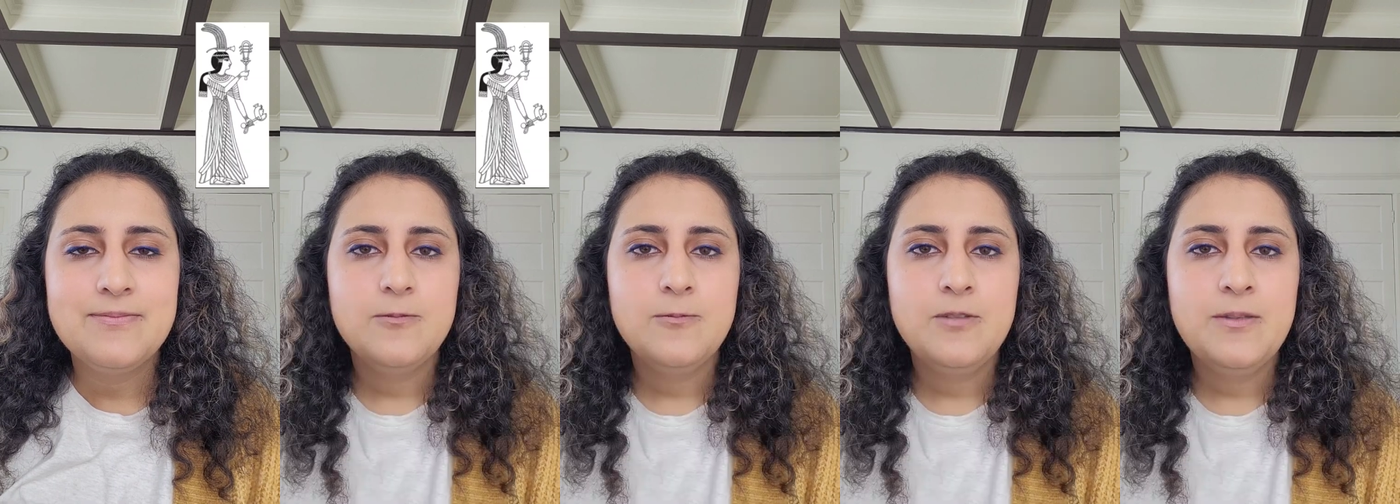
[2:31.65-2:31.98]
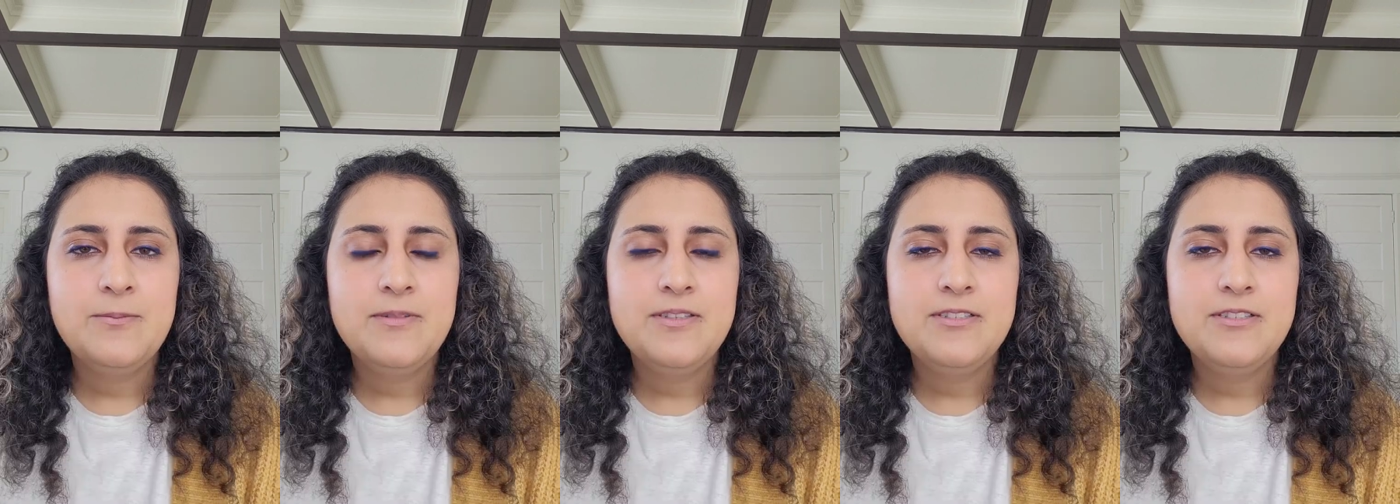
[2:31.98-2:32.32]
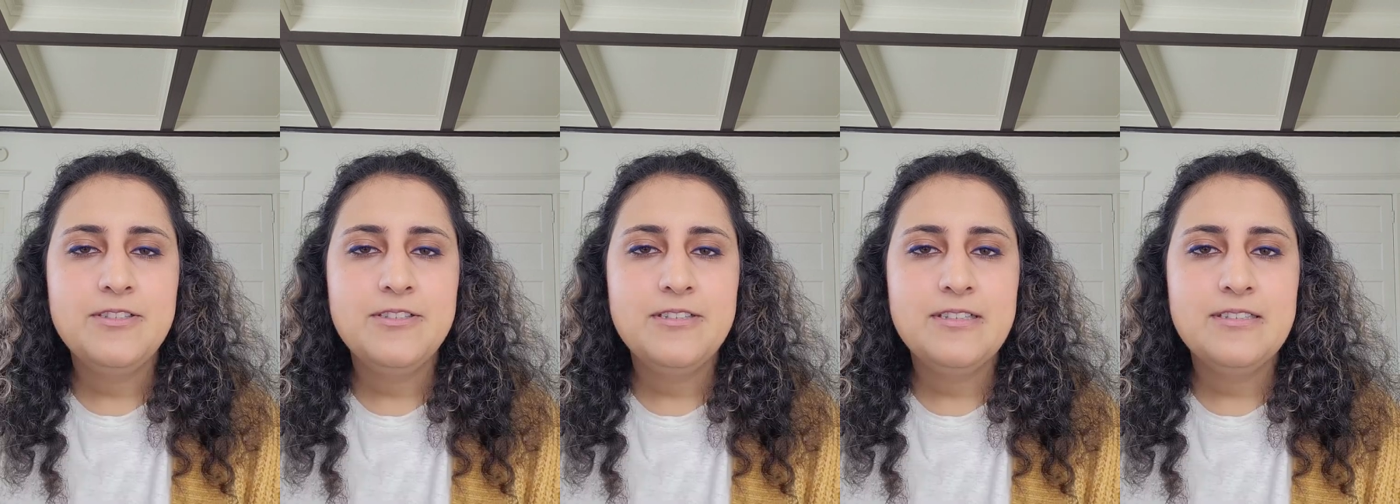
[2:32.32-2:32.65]
Women
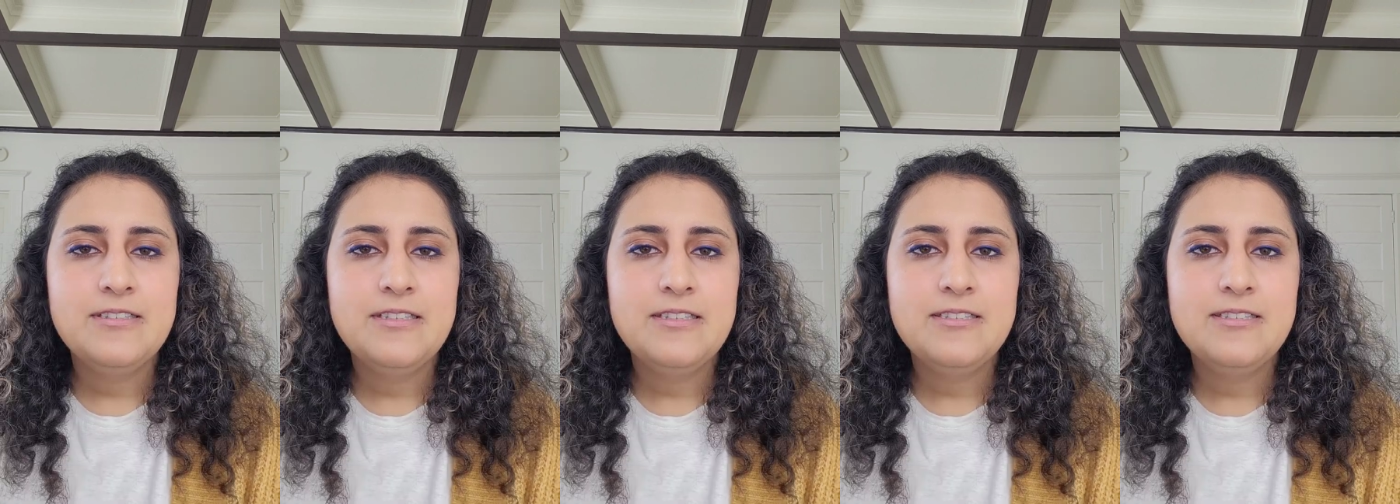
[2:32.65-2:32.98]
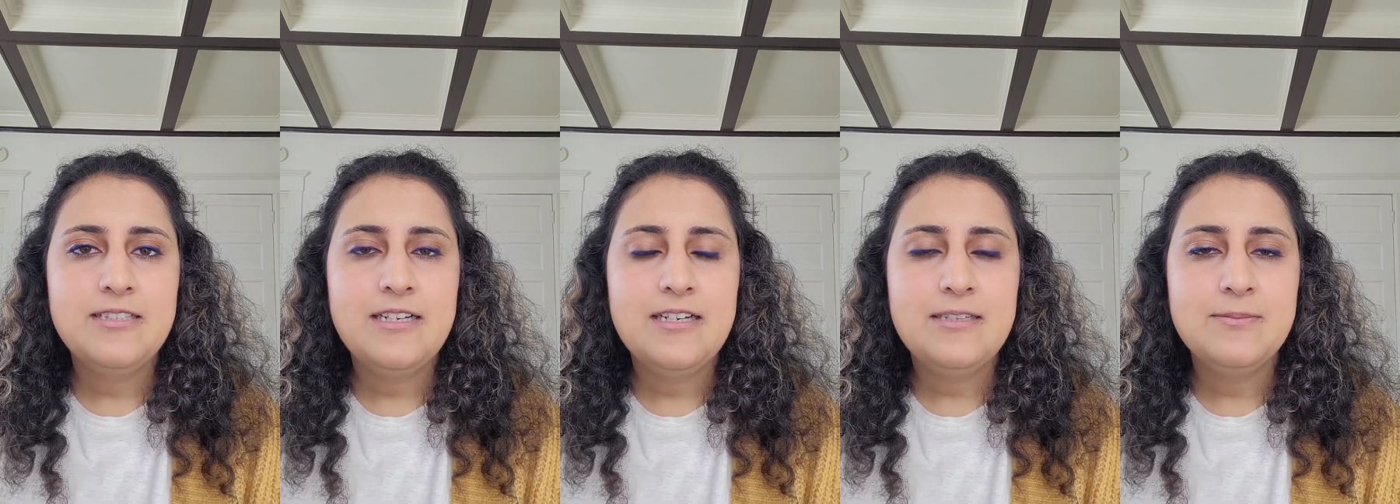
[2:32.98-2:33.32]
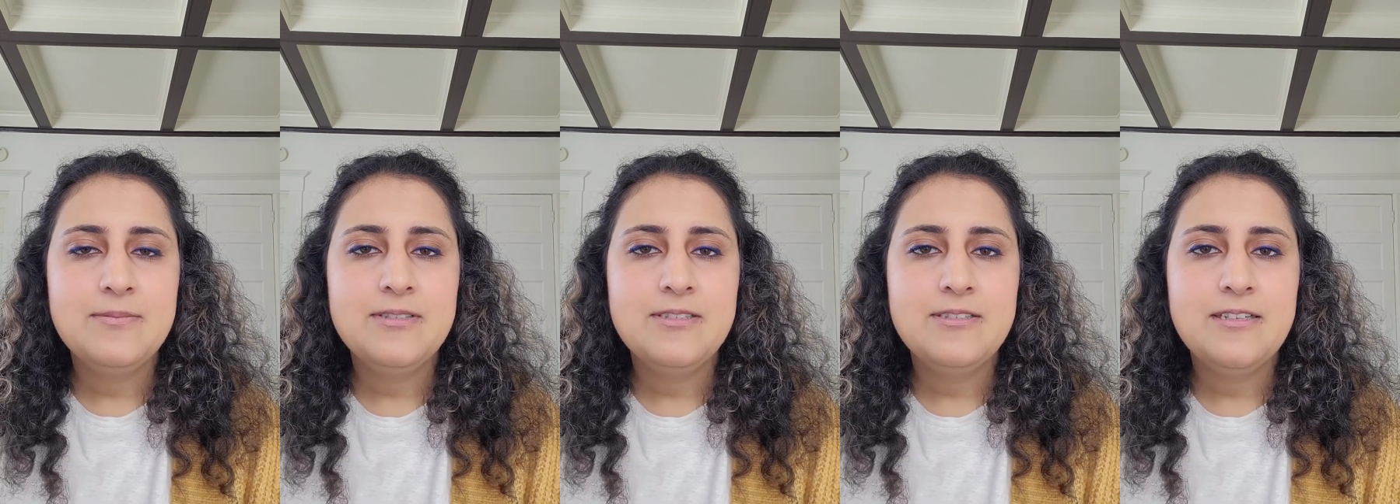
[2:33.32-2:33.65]
during these
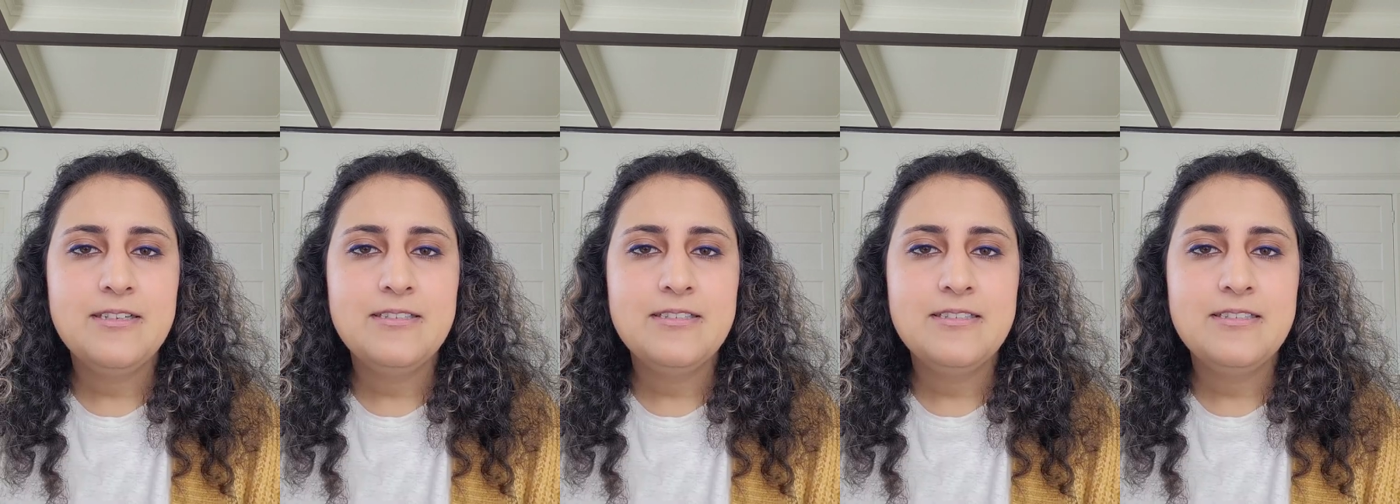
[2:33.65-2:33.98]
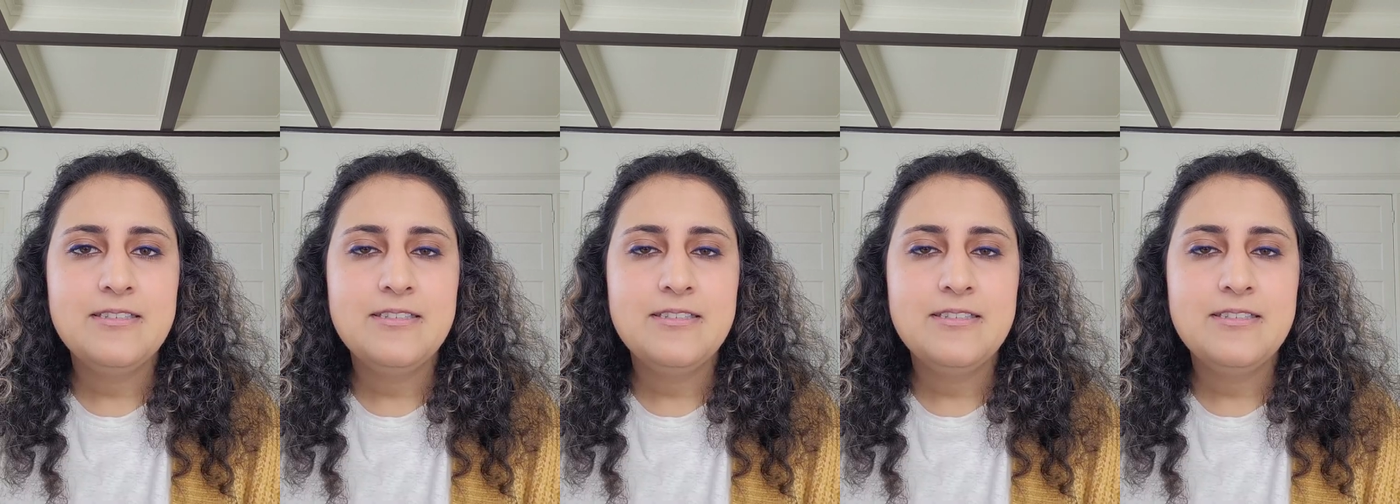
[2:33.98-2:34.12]
times started